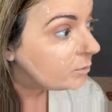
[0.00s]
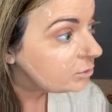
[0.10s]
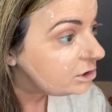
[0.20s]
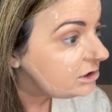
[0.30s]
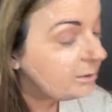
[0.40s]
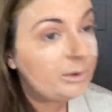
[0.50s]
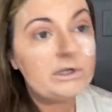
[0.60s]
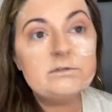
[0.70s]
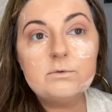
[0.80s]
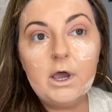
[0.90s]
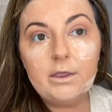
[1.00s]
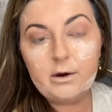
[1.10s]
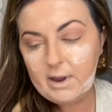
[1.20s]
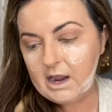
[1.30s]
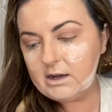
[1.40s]
Just to bring some color
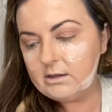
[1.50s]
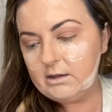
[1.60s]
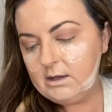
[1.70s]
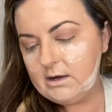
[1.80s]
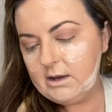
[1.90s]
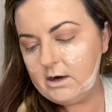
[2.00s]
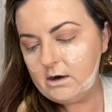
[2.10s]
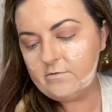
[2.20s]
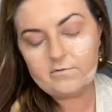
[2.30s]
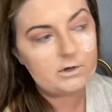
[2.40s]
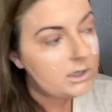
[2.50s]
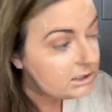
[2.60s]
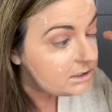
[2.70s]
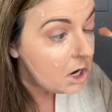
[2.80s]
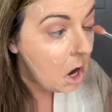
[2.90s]
back in there
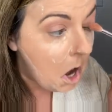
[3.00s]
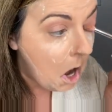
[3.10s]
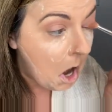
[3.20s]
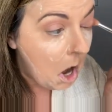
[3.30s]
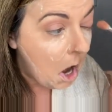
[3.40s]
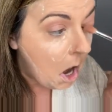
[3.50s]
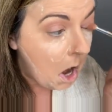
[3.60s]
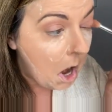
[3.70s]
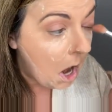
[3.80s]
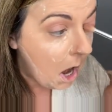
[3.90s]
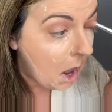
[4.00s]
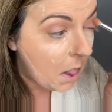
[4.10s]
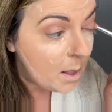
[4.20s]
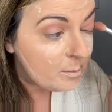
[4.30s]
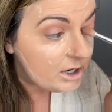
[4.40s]
first.
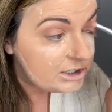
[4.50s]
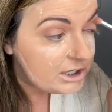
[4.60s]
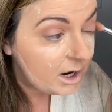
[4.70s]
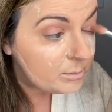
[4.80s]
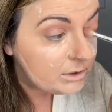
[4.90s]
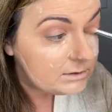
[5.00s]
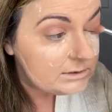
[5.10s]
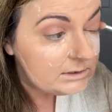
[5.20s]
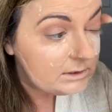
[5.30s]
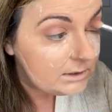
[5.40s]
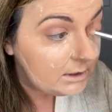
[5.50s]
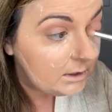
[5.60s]
And the brush I'm using